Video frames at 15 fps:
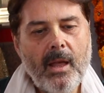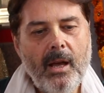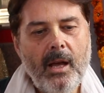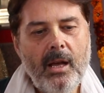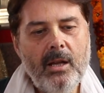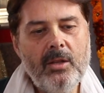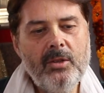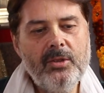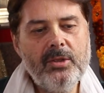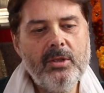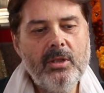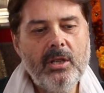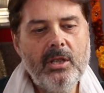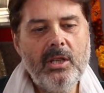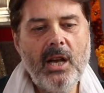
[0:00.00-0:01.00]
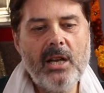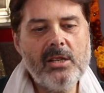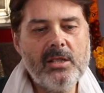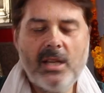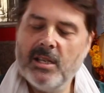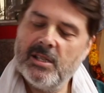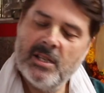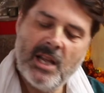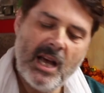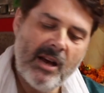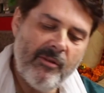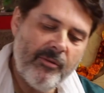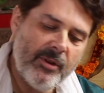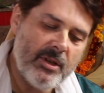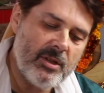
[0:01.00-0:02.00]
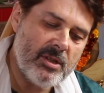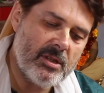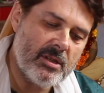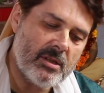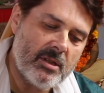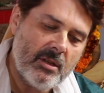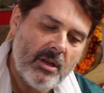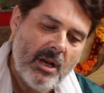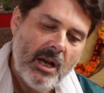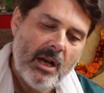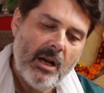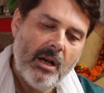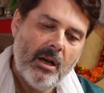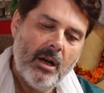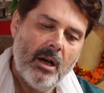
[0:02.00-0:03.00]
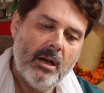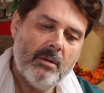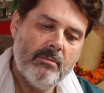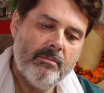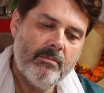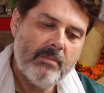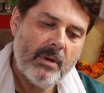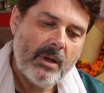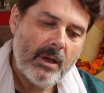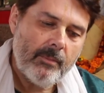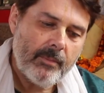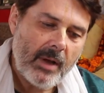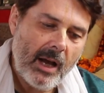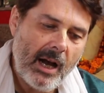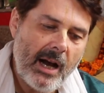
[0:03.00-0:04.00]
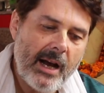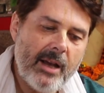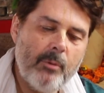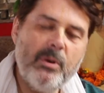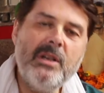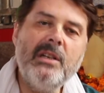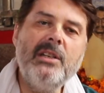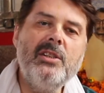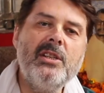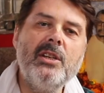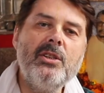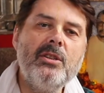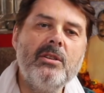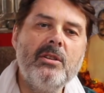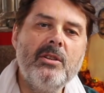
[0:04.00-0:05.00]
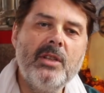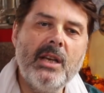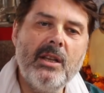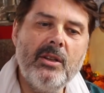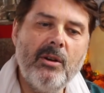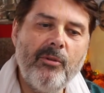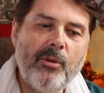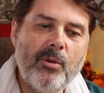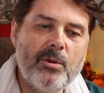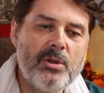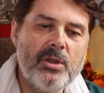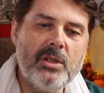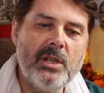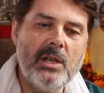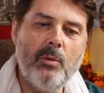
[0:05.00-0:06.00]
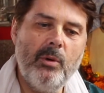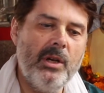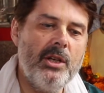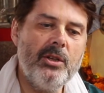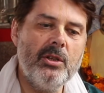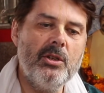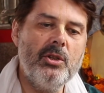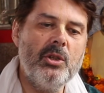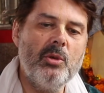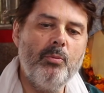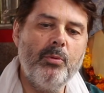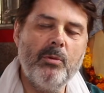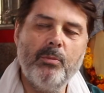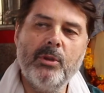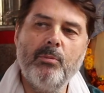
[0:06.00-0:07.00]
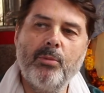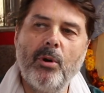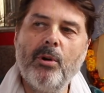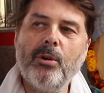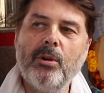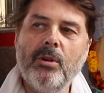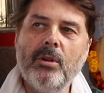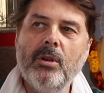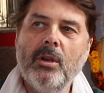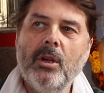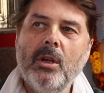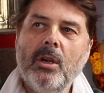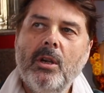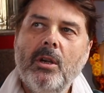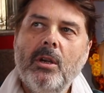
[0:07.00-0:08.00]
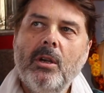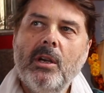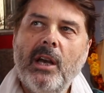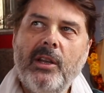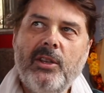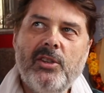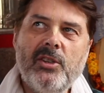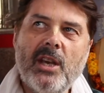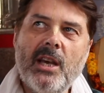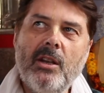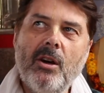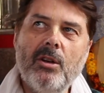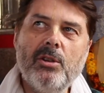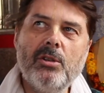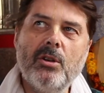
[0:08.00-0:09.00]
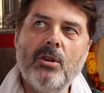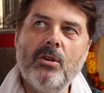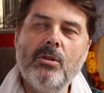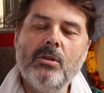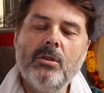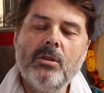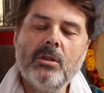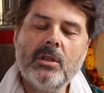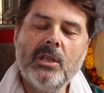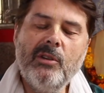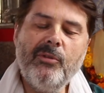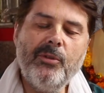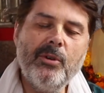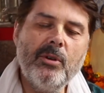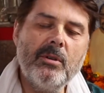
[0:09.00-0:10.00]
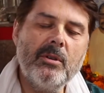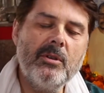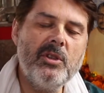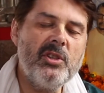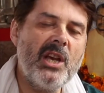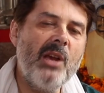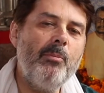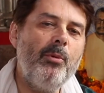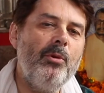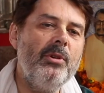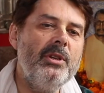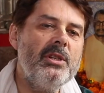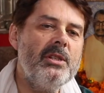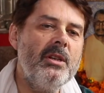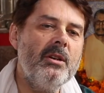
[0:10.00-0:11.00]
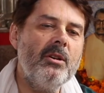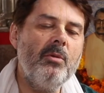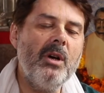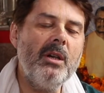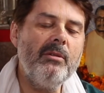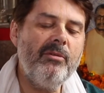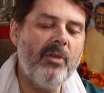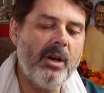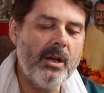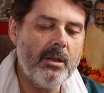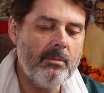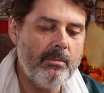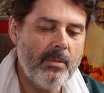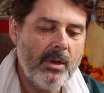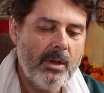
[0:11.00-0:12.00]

and he doesn't have this high realization, then of course the relationship will be broken. And he said also, if the disciple is not qualified,